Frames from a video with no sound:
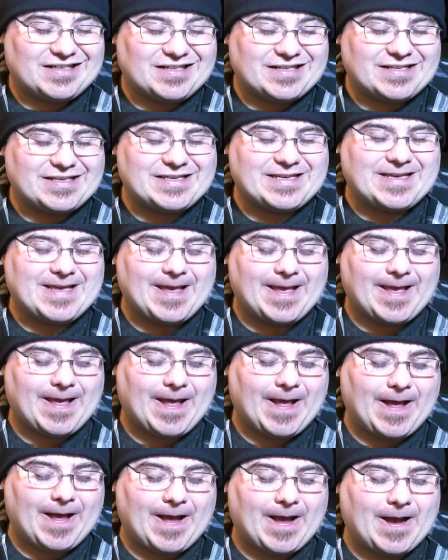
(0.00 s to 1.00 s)

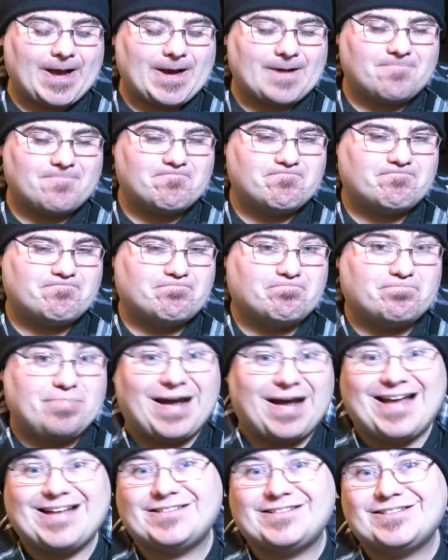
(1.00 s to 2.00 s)
Yeah,
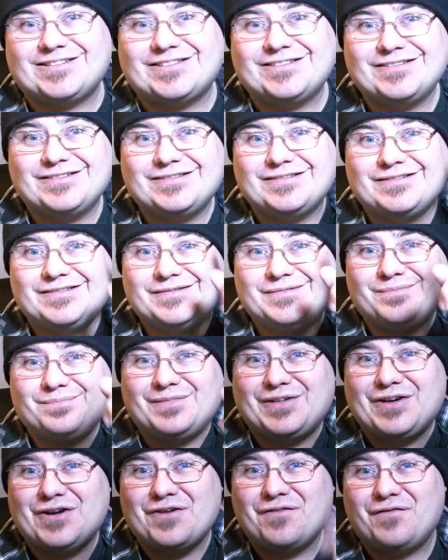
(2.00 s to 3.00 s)
but
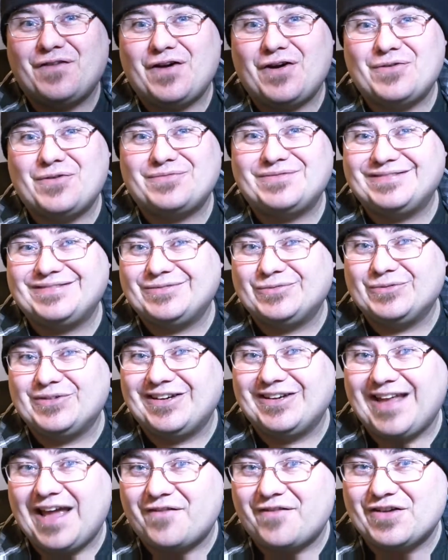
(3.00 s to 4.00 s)
my new phone
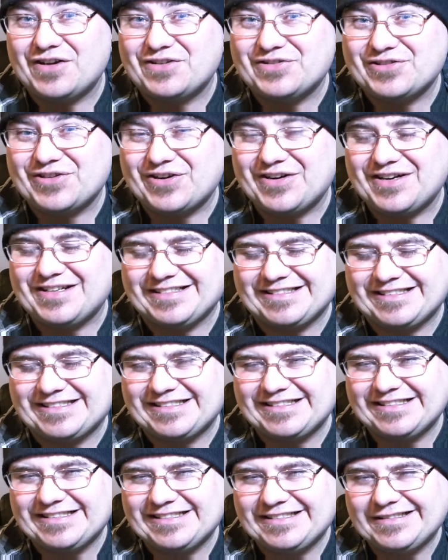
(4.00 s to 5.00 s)
will have
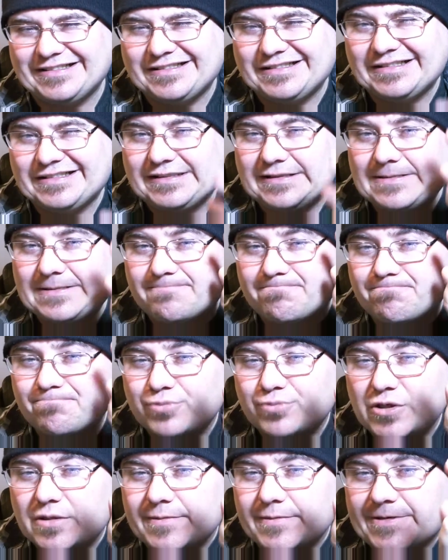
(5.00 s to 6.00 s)
insurance.
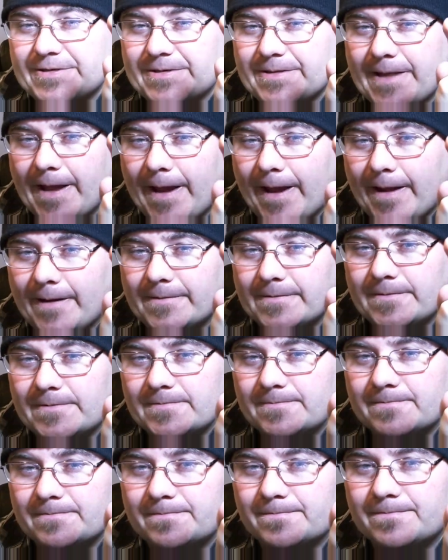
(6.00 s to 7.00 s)
Promise you that.
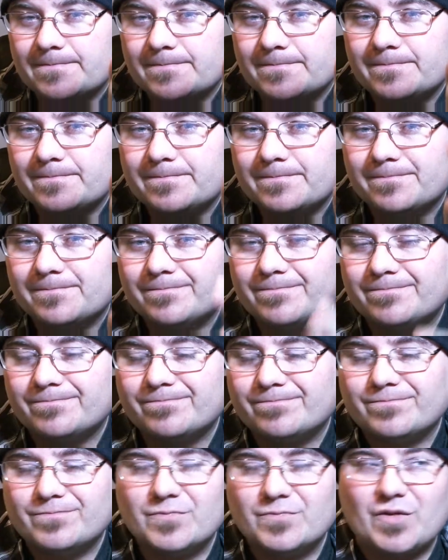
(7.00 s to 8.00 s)

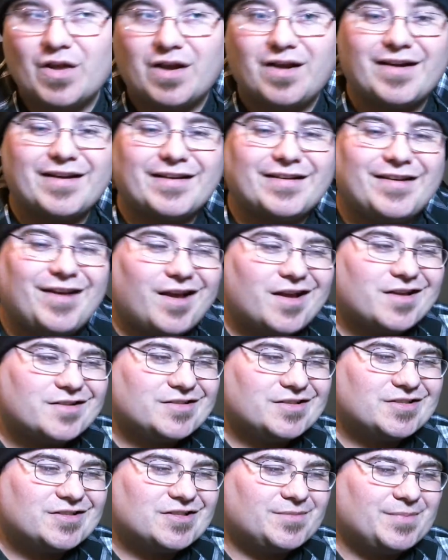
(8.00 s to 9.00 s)
Alright guys,
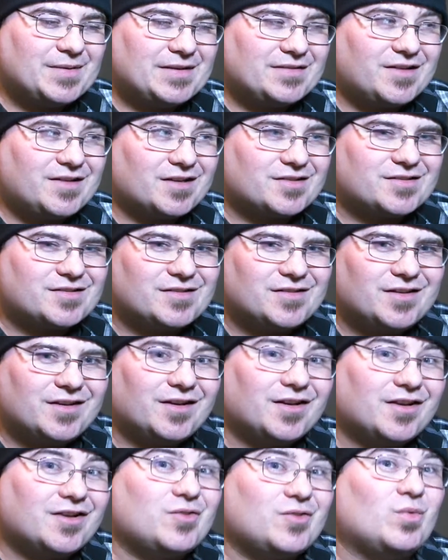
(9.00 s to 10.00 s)
this has been Dustin, the
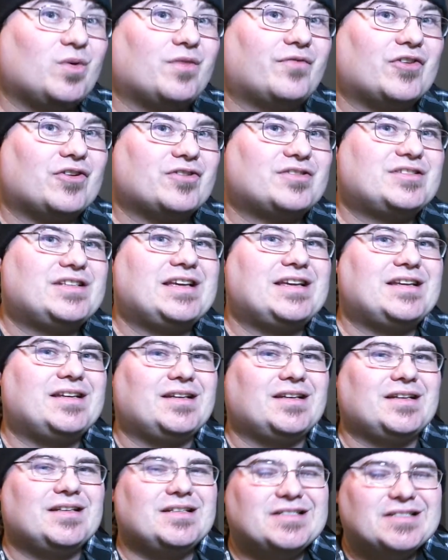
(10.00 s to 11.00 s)
Unlucky Wolf
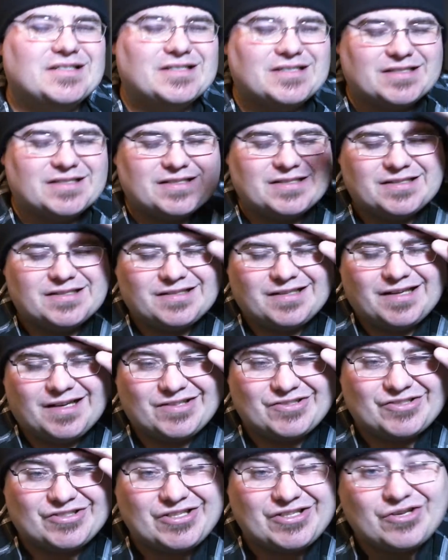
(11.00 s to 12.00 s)
13.
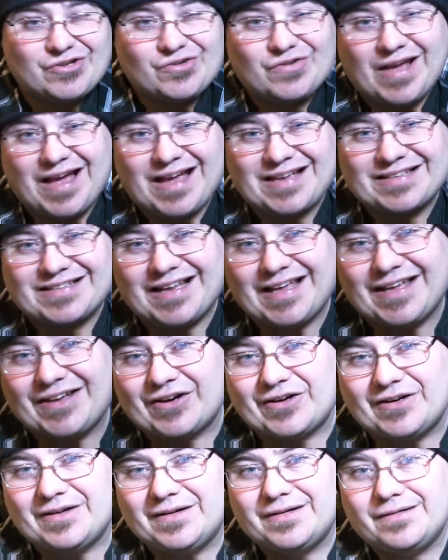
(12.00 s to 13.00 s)
I'll see you guys
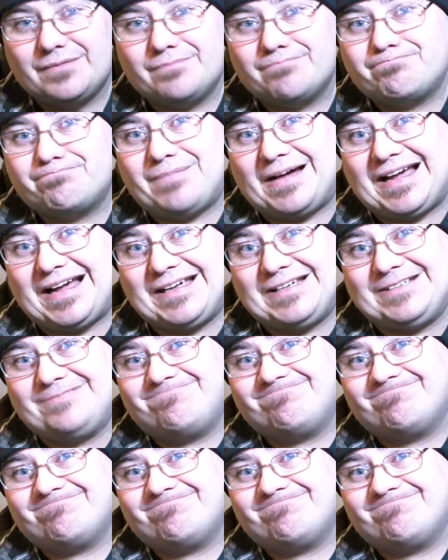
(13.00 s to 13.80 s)
later. Bye!